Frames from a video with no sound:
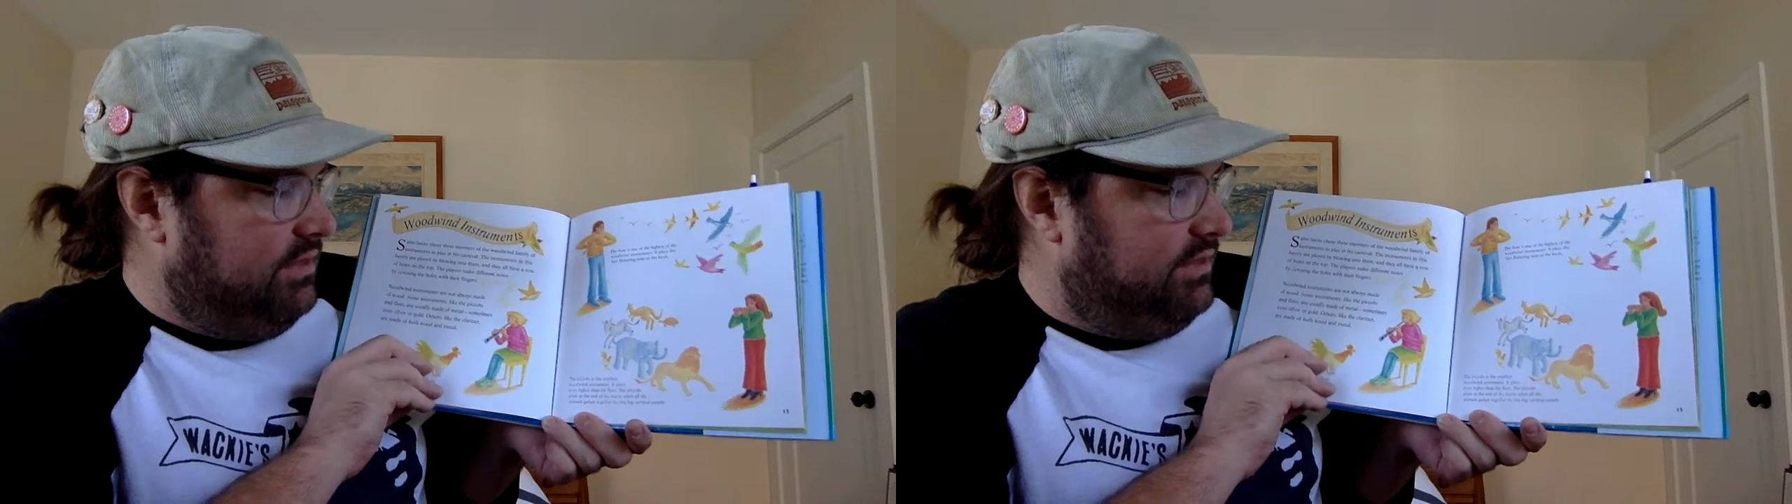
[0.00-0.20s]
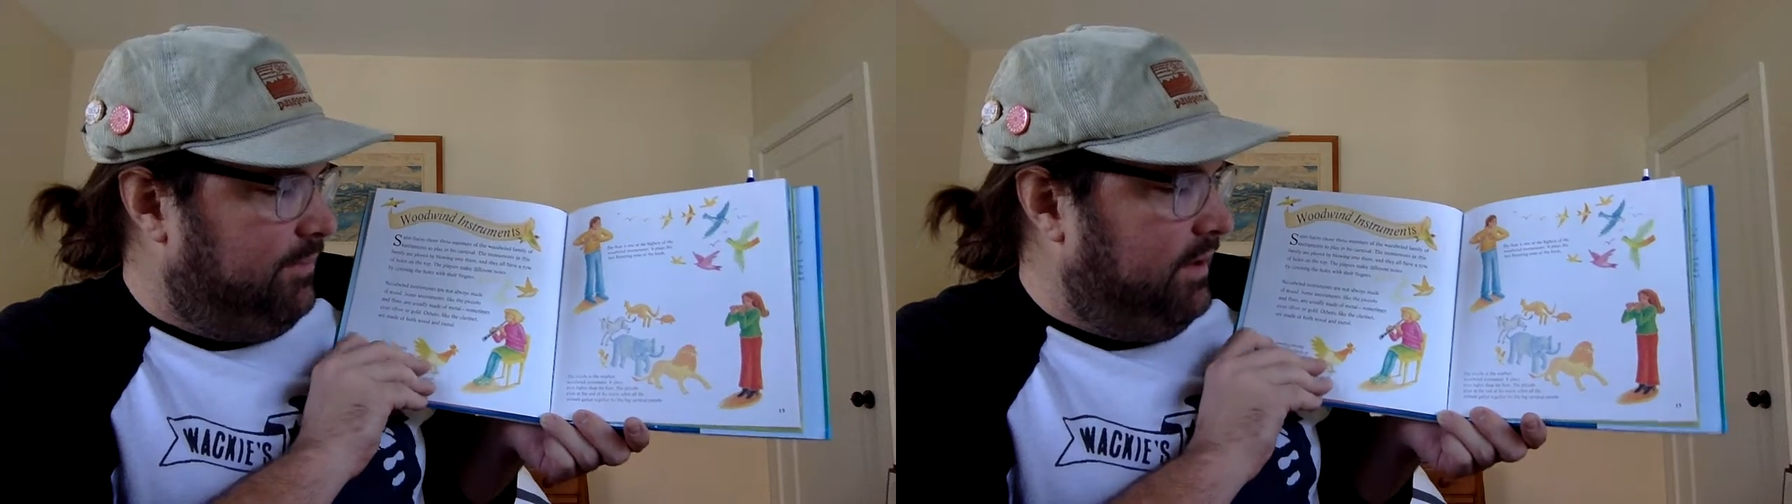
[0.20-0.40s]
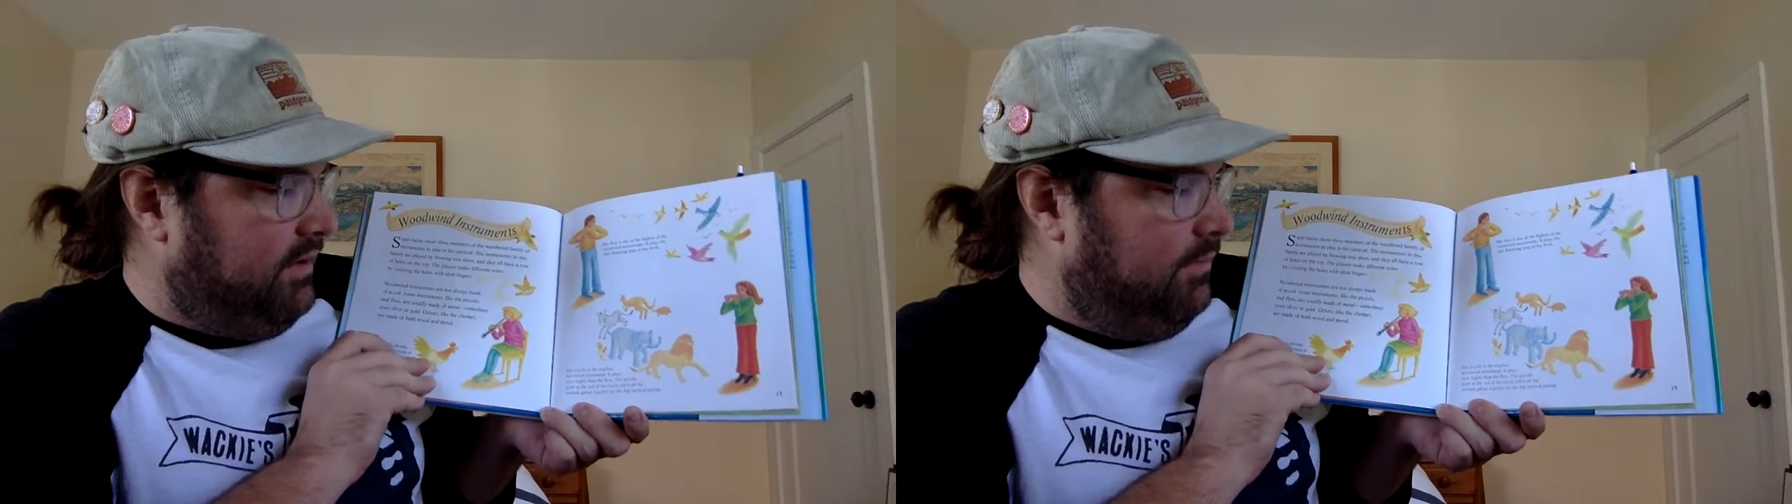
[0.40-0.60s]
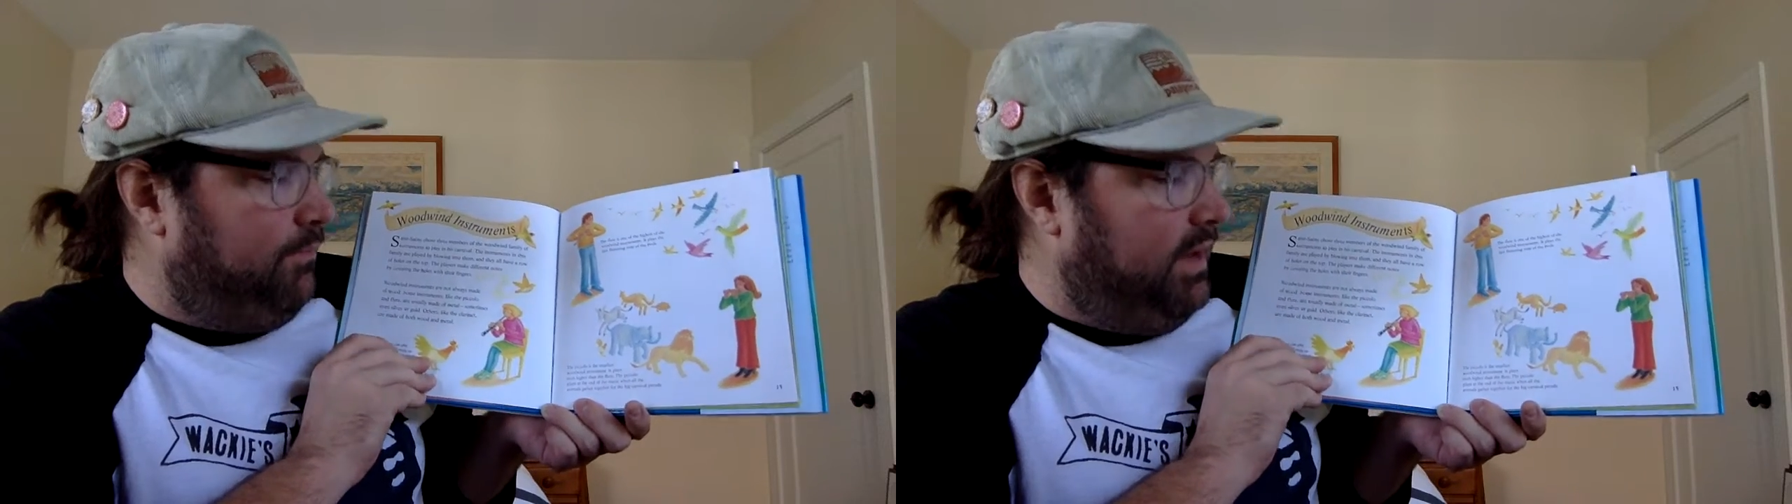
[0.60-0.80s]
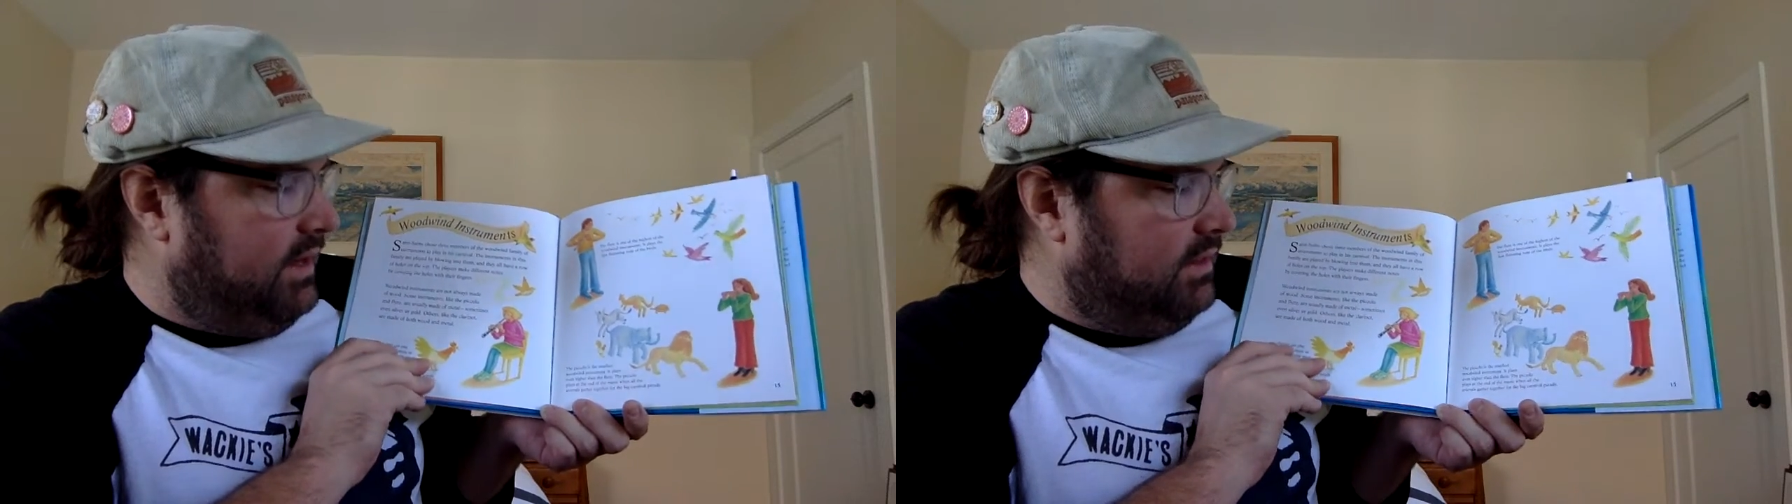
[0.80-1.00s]
The
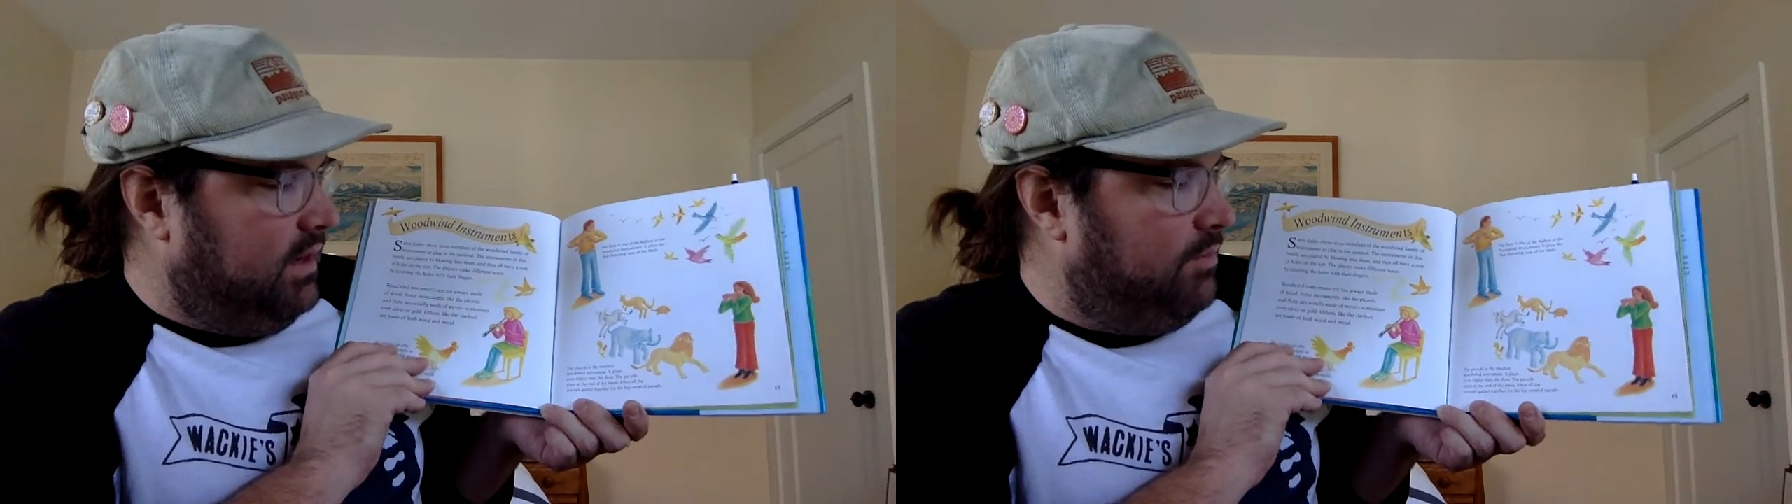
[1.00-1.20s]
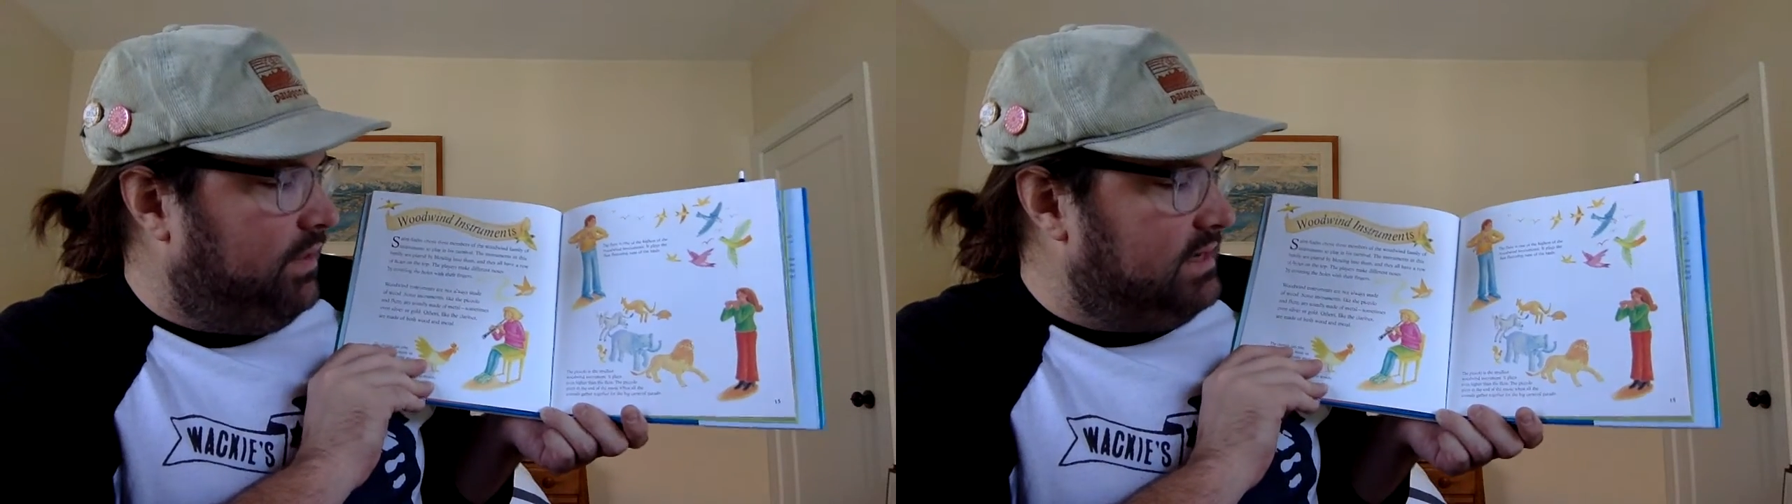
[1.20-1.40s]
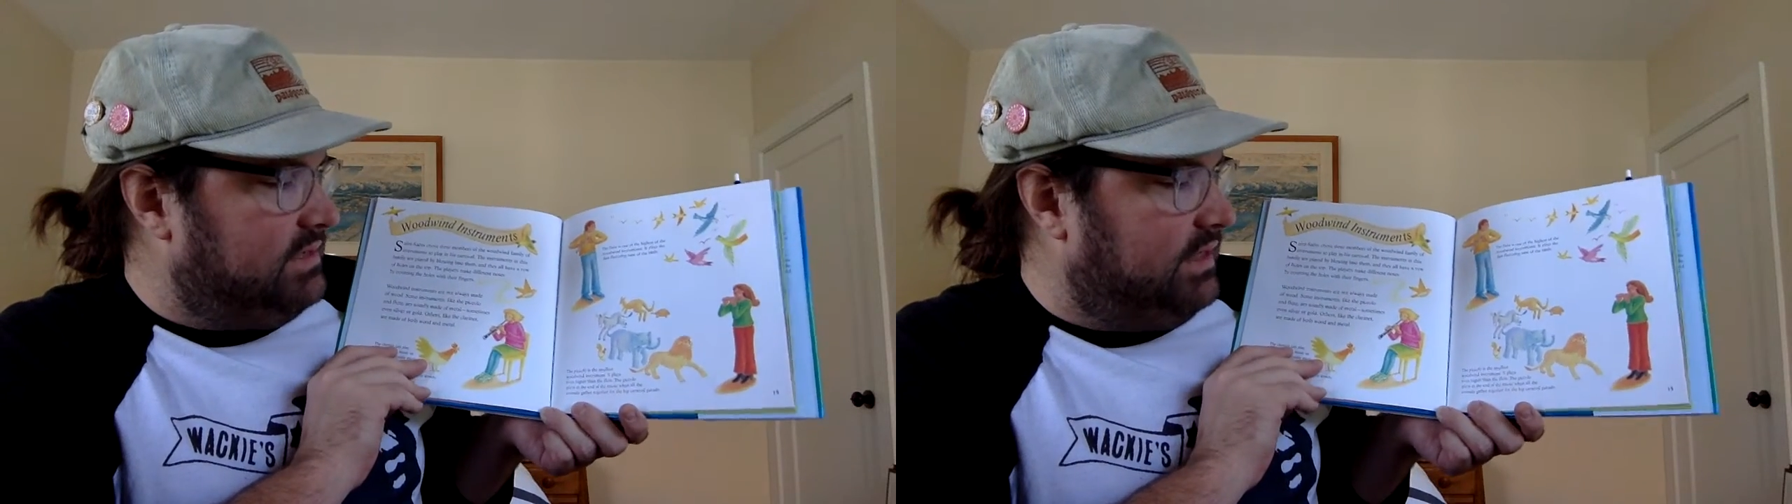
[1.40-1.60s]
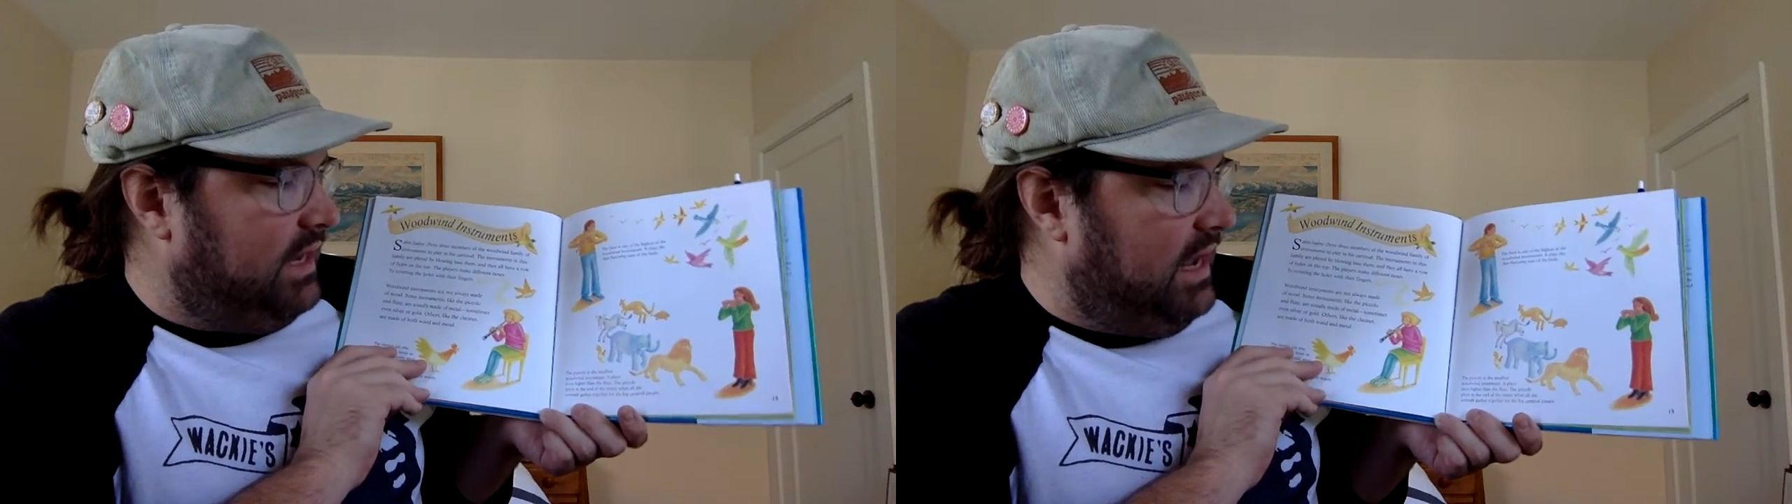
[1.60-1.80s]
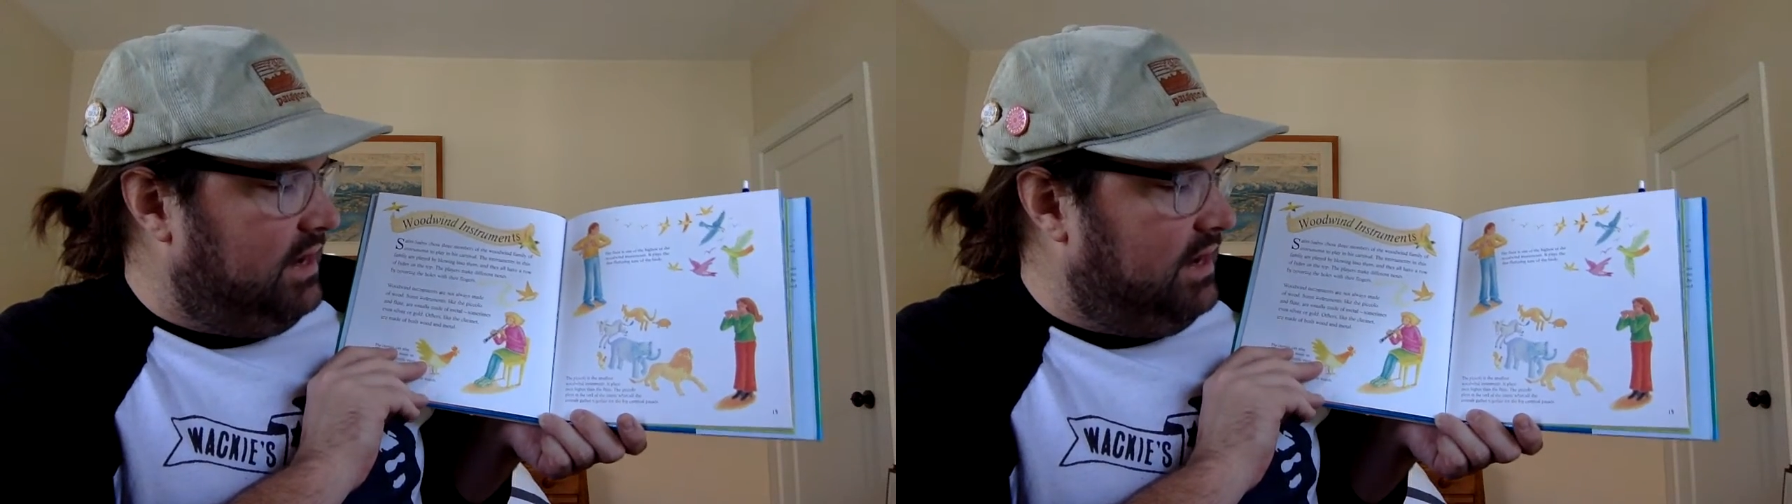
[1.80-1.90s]
piccolo plays at the